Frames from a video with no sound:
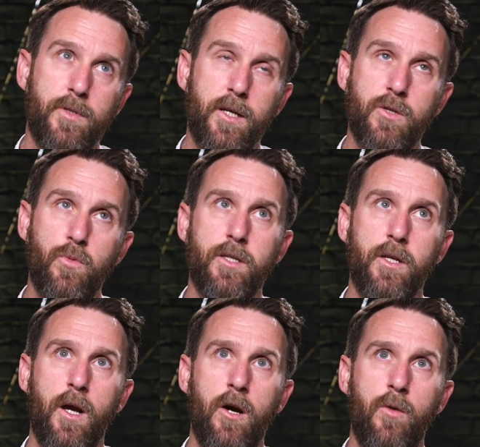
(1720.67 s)
six
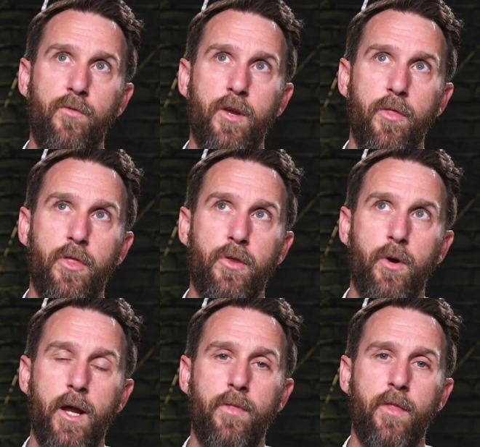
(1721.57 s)
weeks ago and we've done
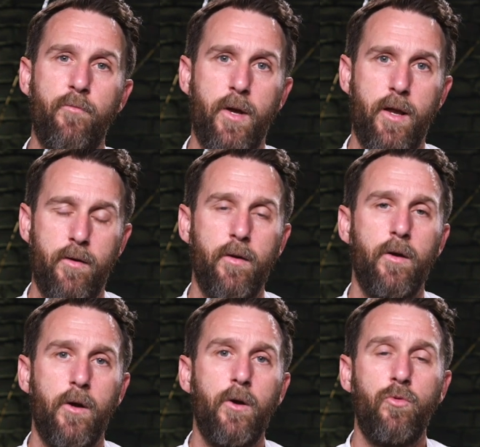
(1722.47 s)
three and they've been
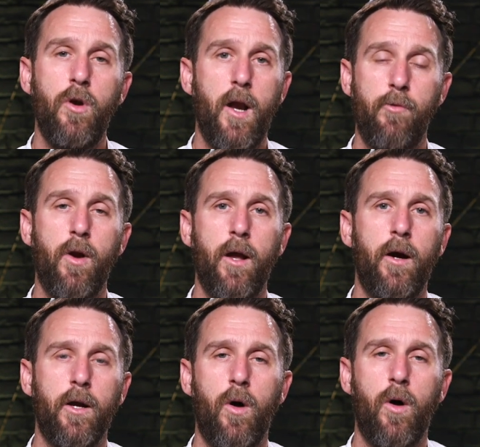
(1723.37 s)
really, really
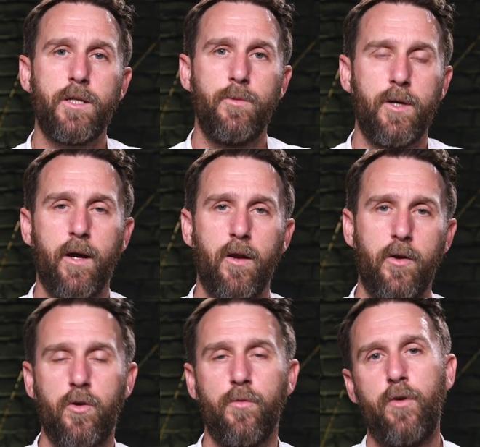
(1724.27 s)
high quality. We're getting a
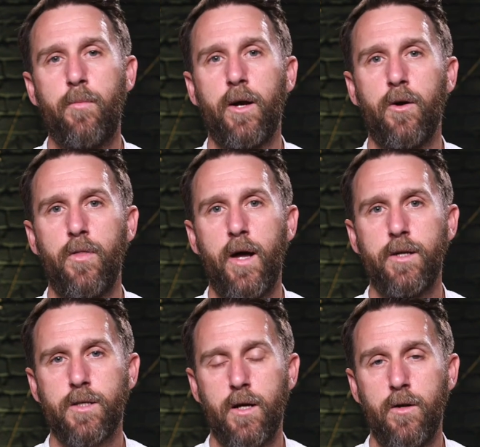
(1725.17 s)
lot of good feedback on
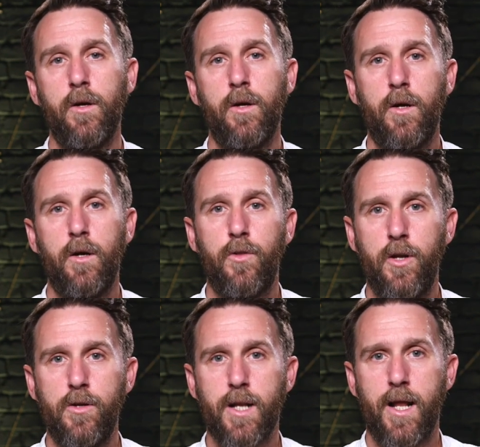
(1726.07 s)
that. So the
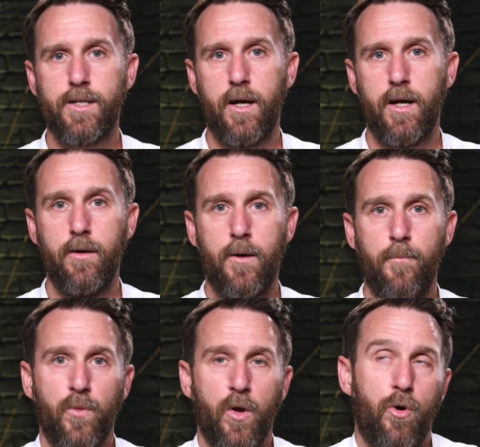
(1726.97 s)
newsletter
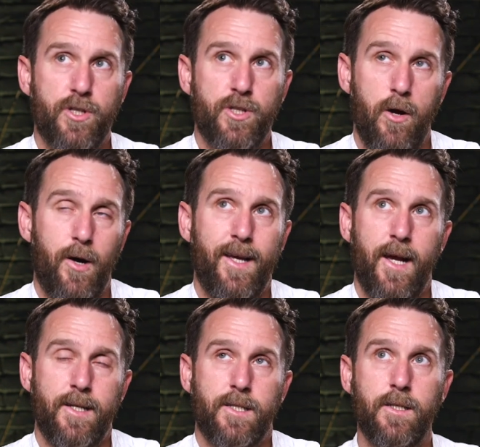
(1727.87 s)
also, I
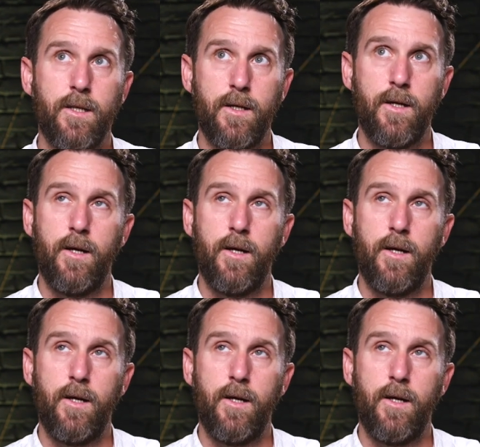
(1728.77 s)
guess,